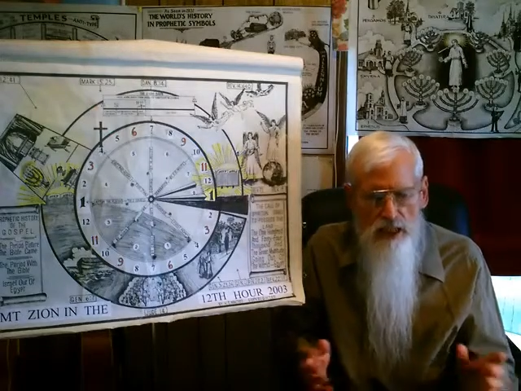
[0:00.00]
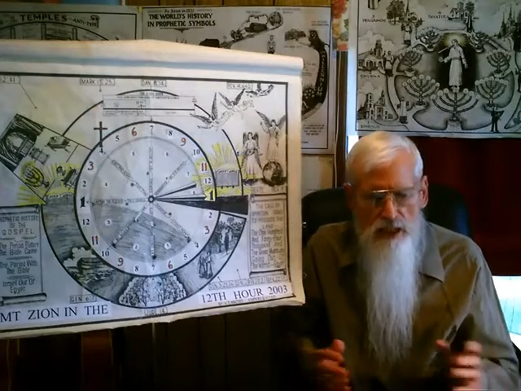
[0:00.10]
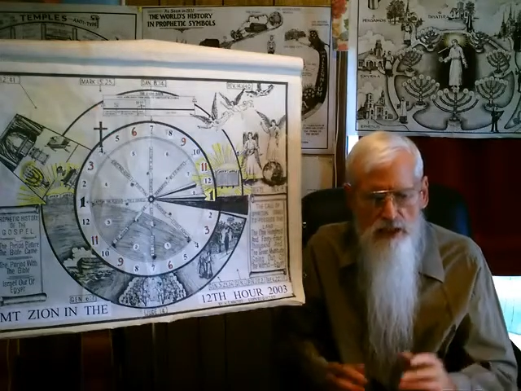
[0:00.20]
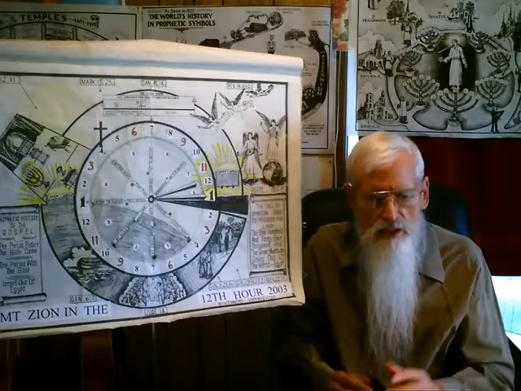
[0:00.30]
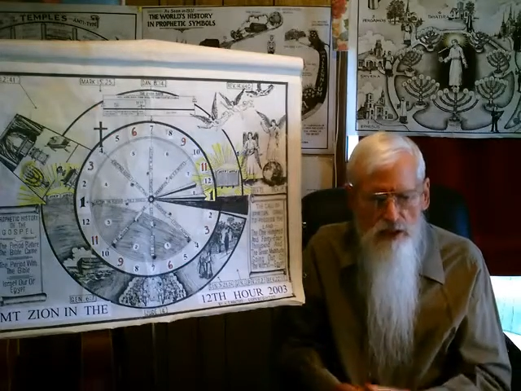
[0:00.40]

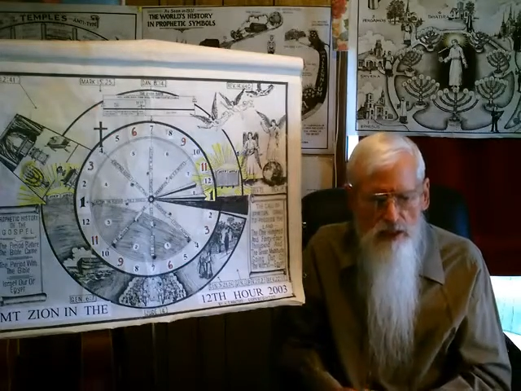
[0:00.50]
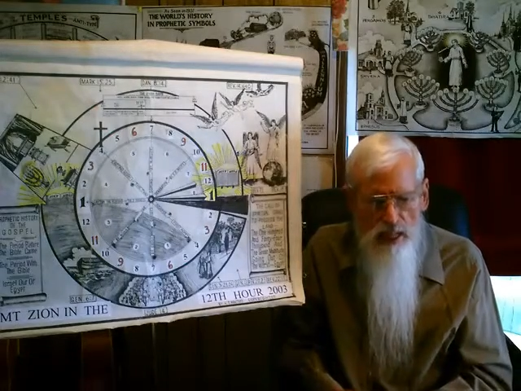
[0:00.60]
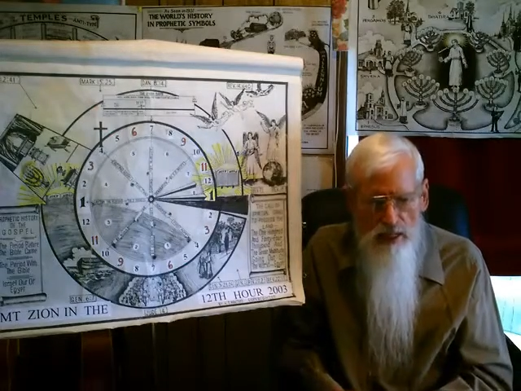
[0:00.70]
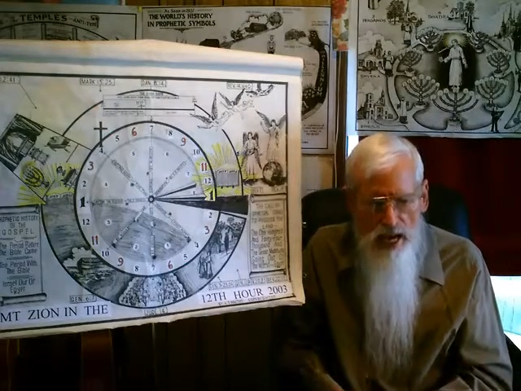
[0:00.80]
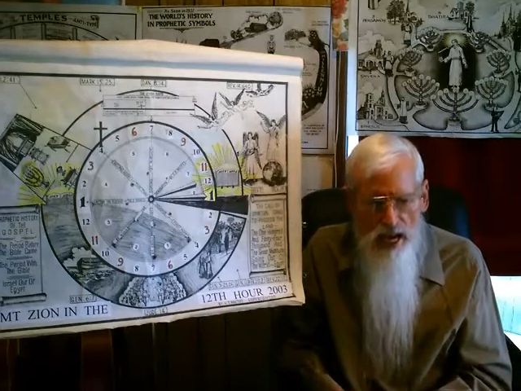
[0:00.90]
Yahshua,
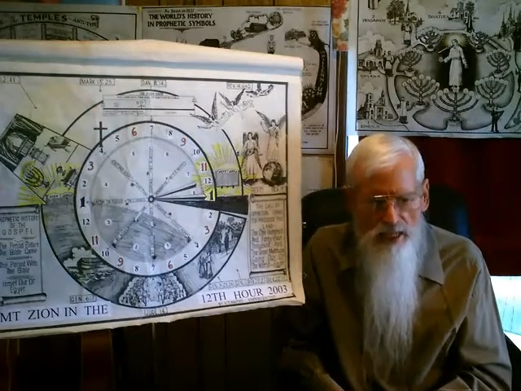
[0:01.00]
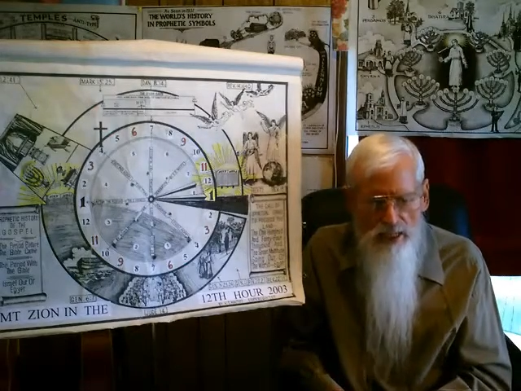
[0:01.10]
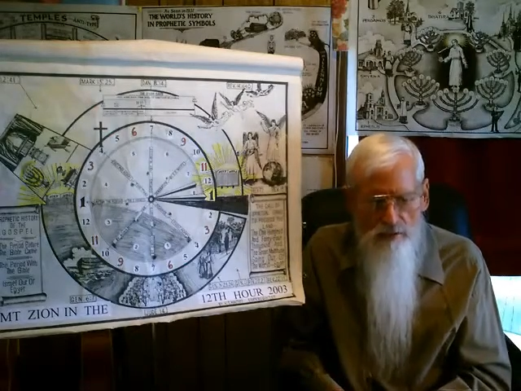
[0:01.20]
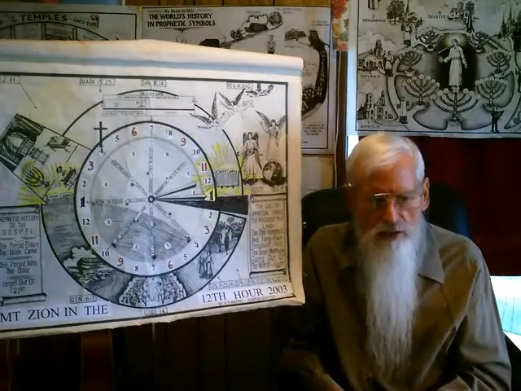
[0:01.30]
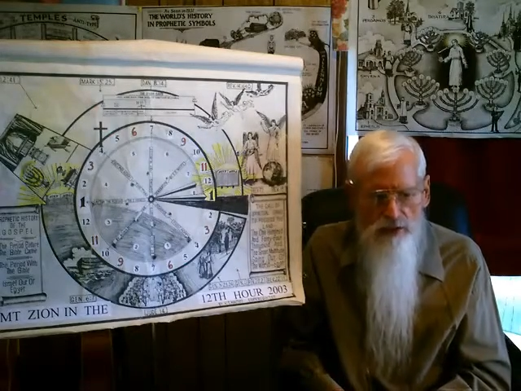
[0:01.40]
that
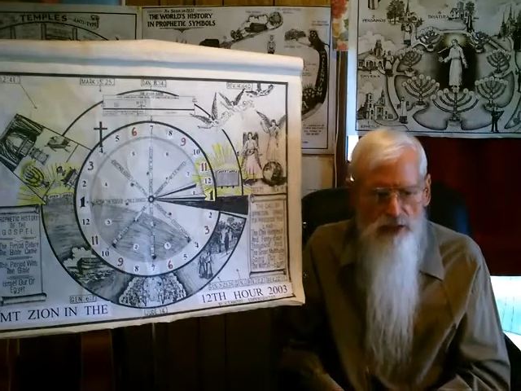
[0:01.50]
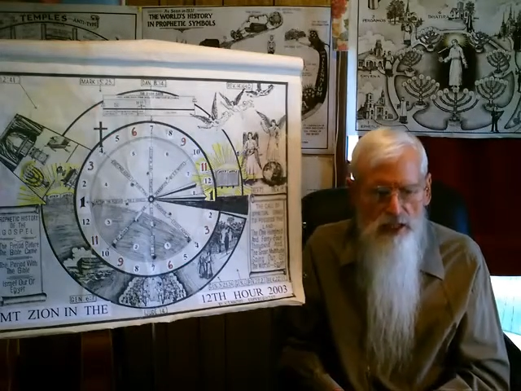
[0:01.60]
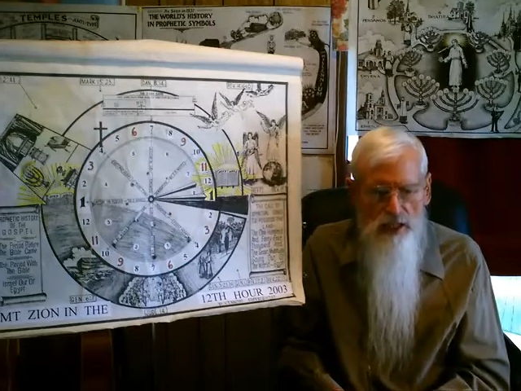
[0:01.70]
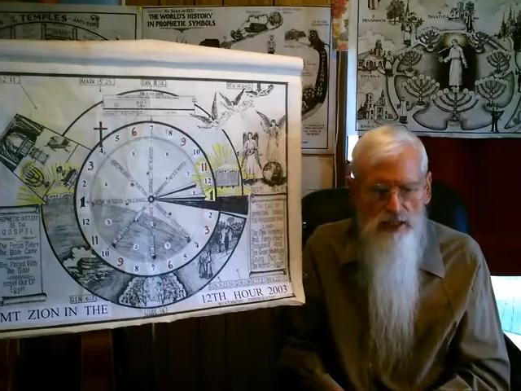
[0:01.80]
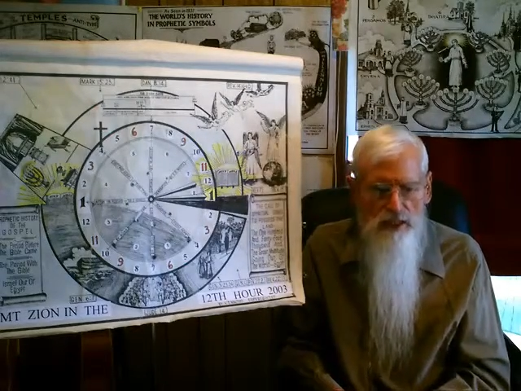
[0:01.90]
actually was
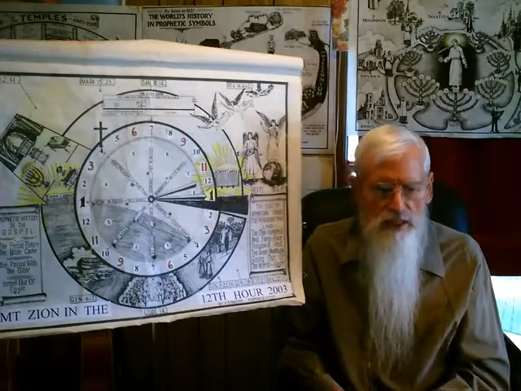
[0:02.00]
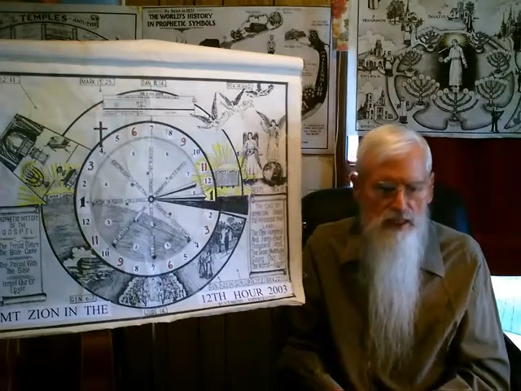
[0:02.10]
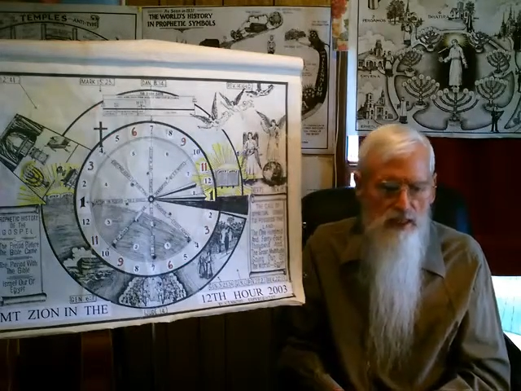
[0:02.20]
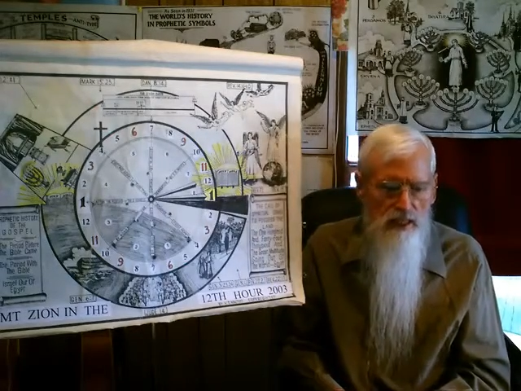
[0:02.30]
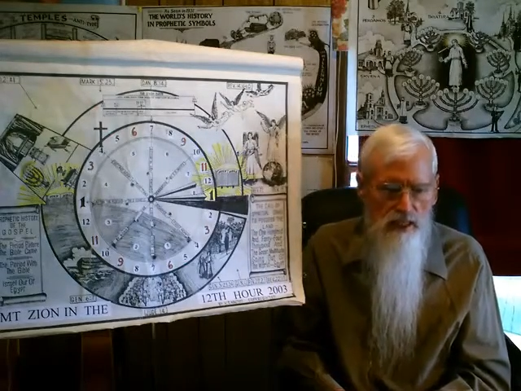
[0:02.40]
there,
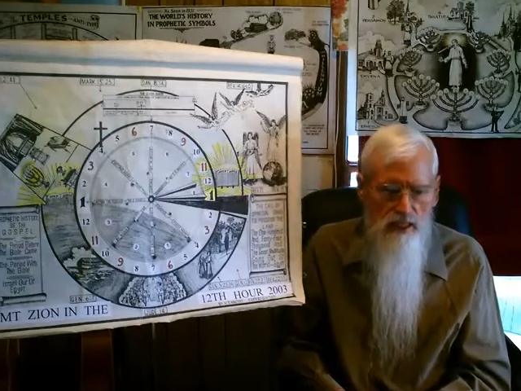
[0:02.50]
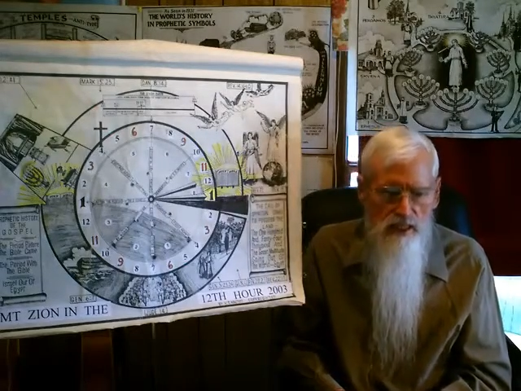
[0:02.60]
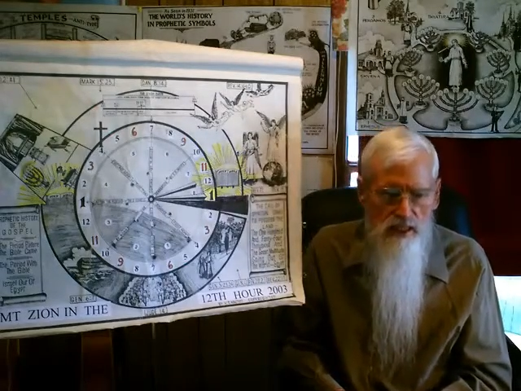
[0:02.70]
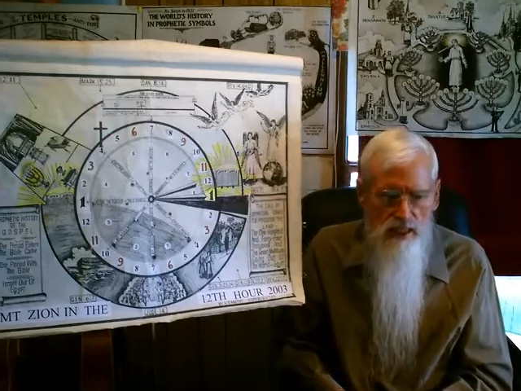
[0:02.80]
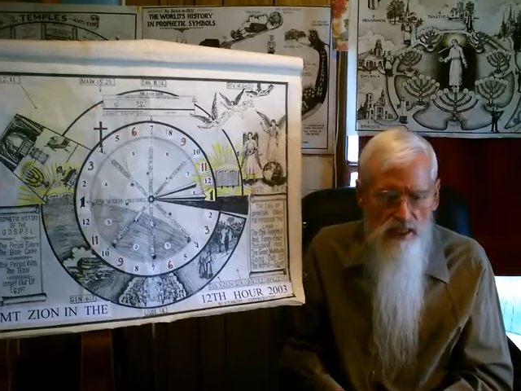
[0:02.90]
uh,
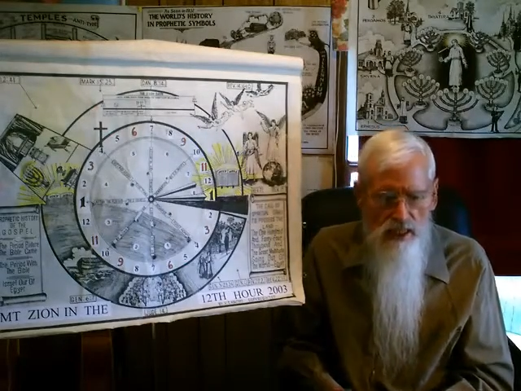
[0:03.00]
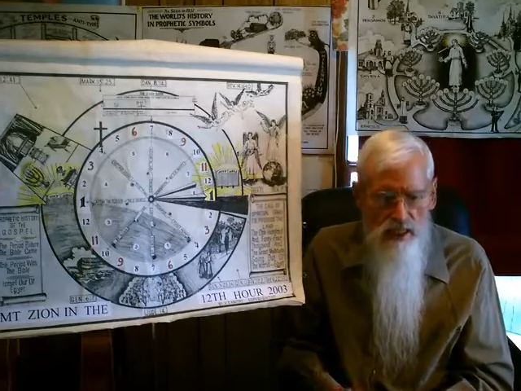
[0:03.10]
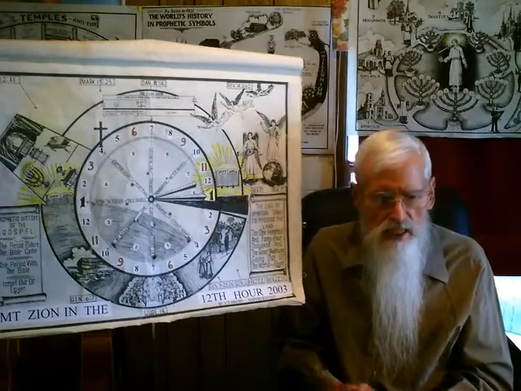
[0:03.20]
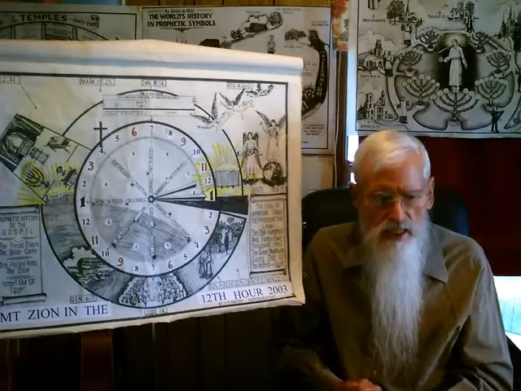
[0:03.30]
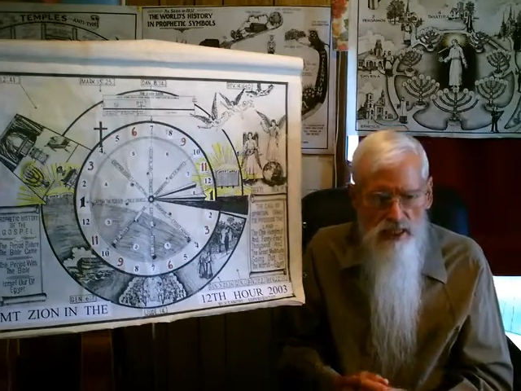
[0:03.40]

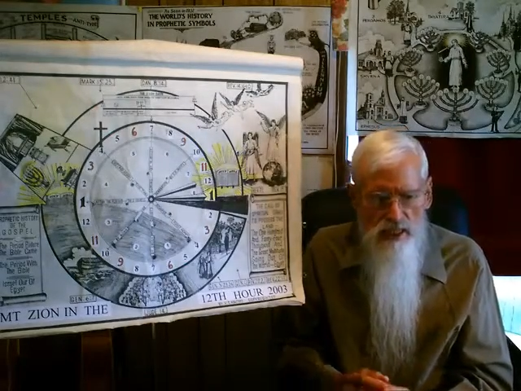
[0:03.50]
uh,